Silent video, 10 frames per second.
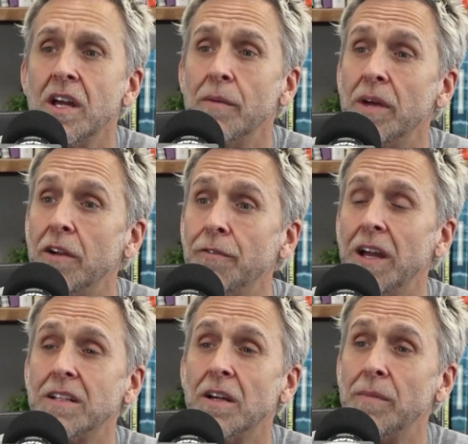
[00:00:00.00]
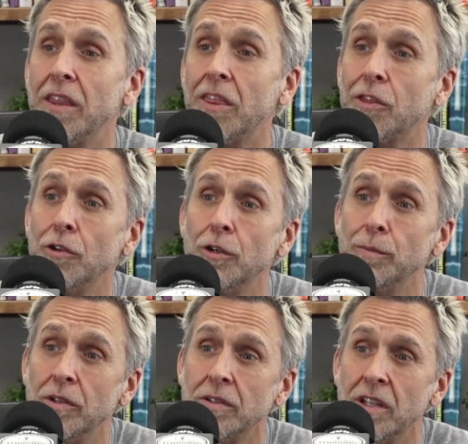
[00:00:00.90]
Matter of fact, on my 3rd
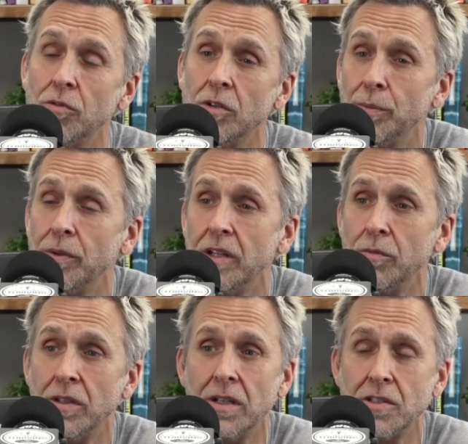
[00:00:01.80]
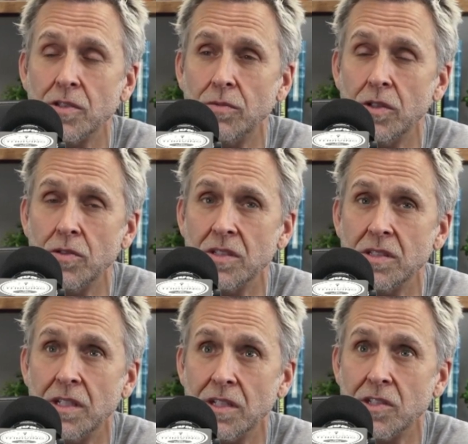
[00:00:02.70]
birthday, we were playing with Guns N'
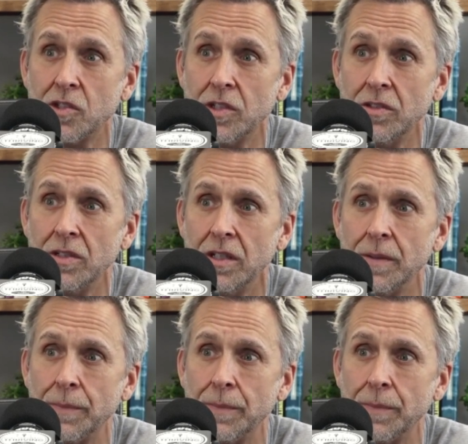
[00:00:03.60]
Roses in Australia.